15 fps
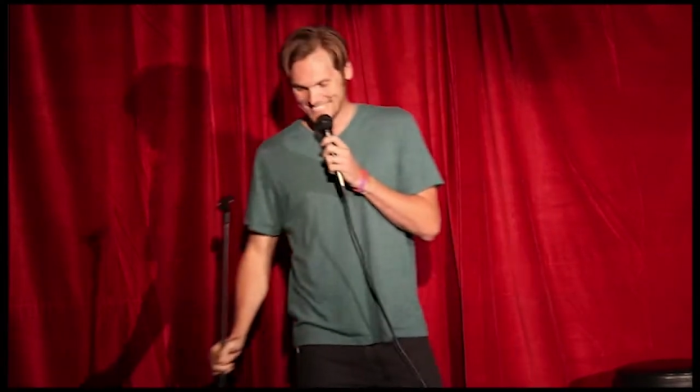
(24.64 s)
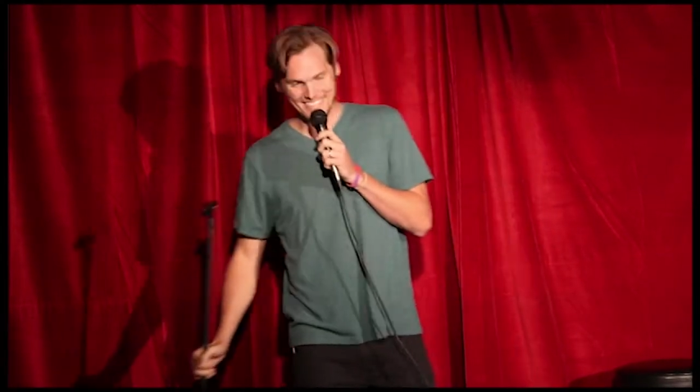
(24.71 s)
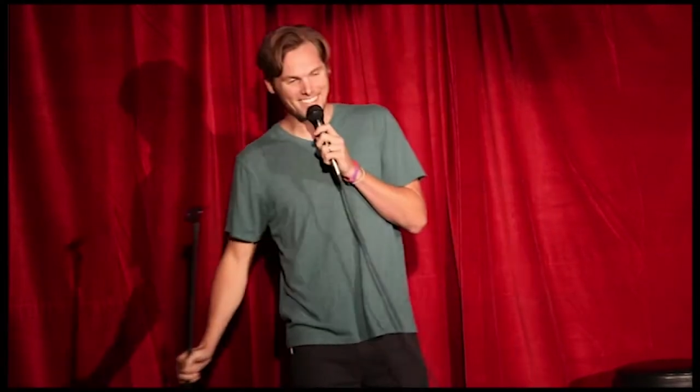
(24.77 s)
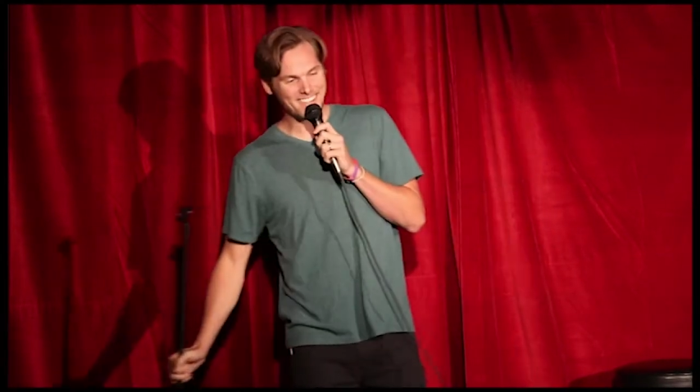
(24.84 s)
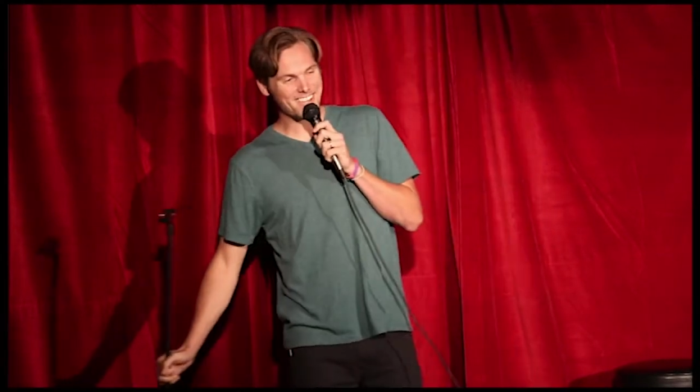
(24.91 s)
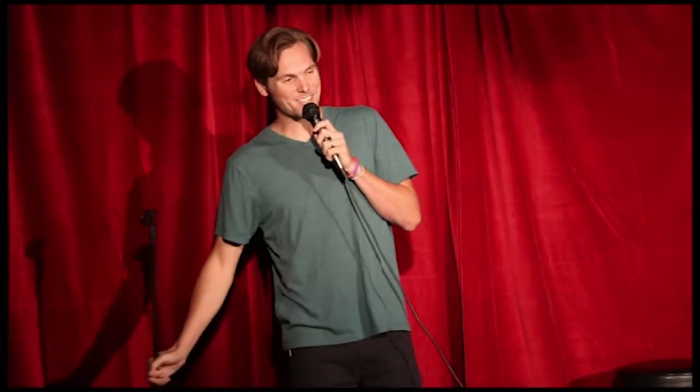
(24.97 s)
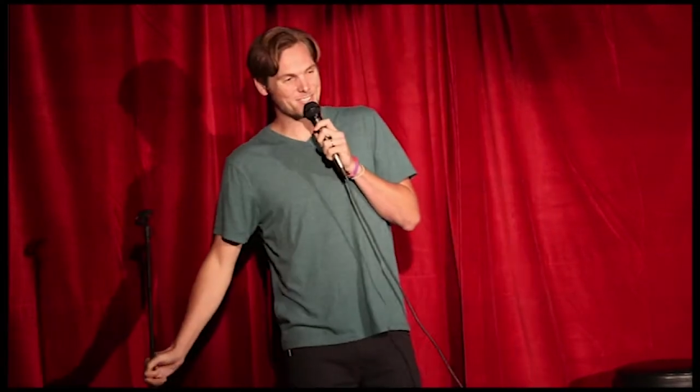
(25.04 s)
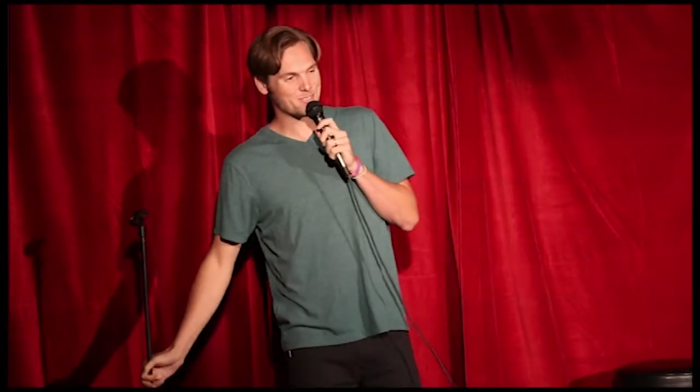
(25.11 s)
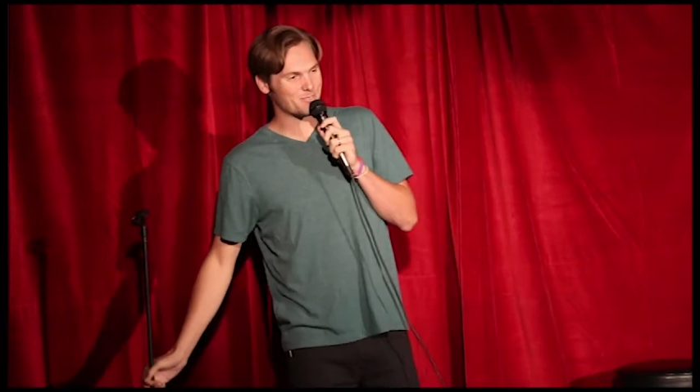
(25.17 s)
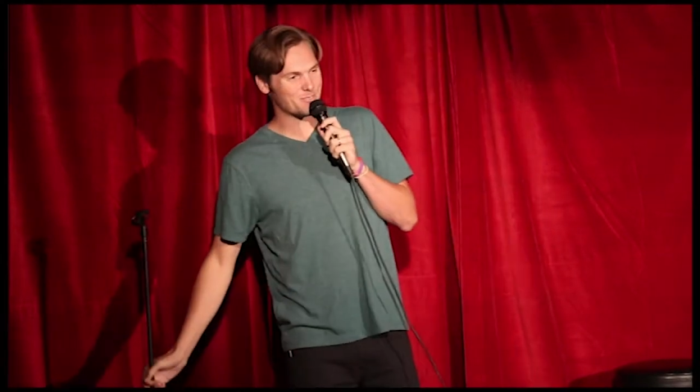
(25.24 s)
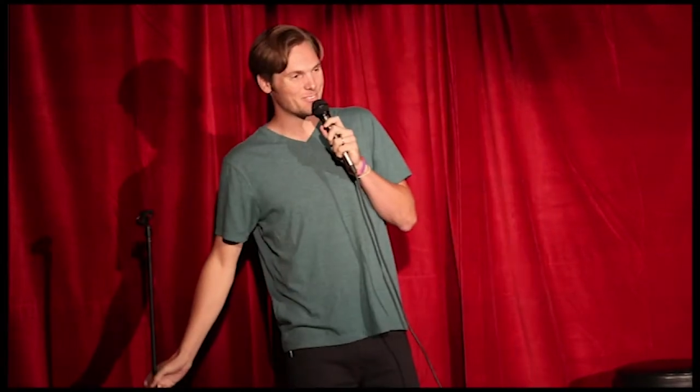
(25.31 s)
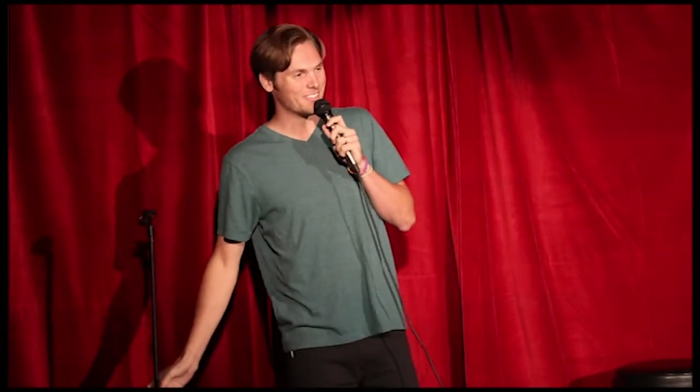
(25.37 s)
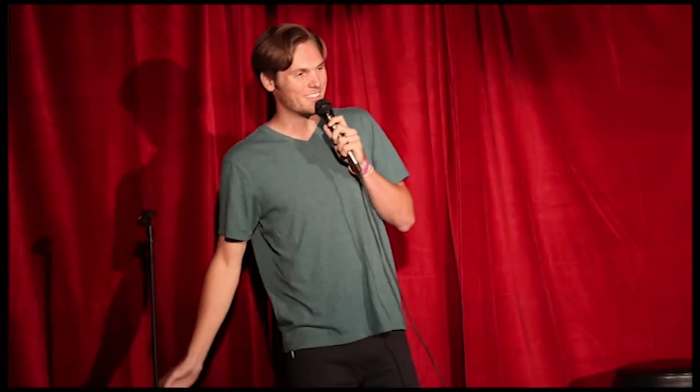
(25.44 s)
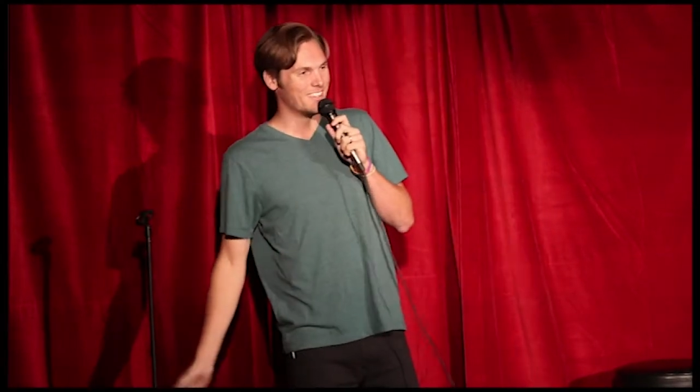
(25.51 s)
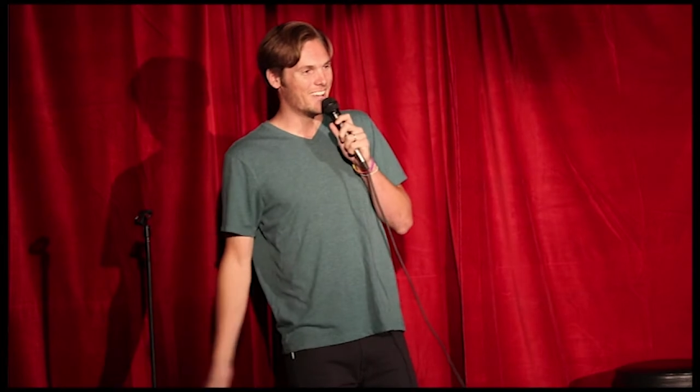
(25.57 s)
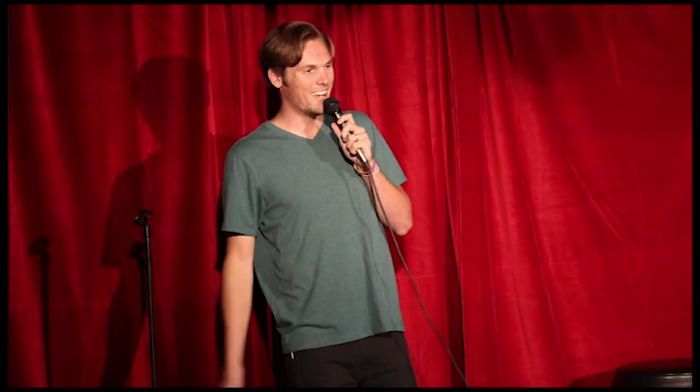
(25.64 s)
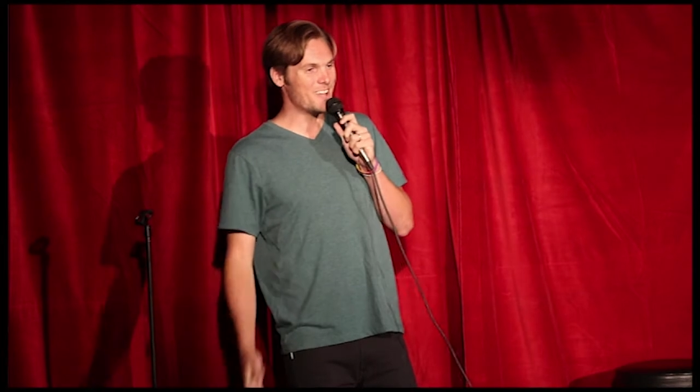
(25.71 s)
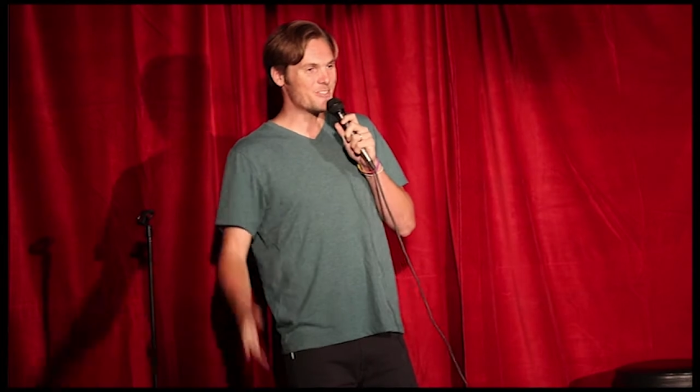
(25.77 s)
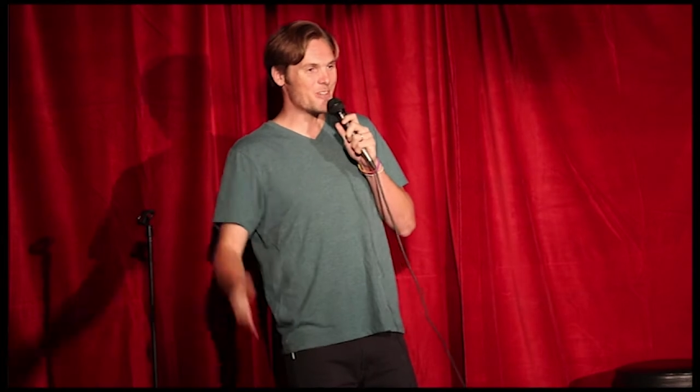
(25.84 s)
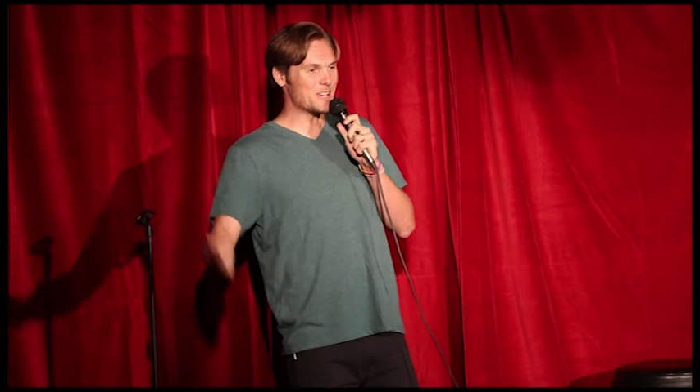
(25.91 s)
Yes. Hey,